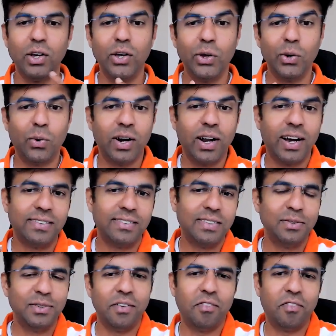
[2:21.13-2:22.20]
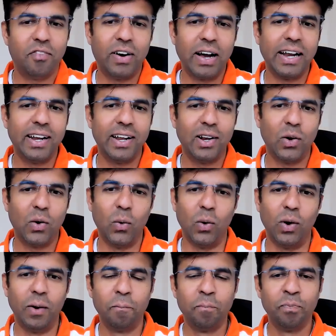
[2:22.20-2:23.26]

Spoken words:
you can achieve the final goal.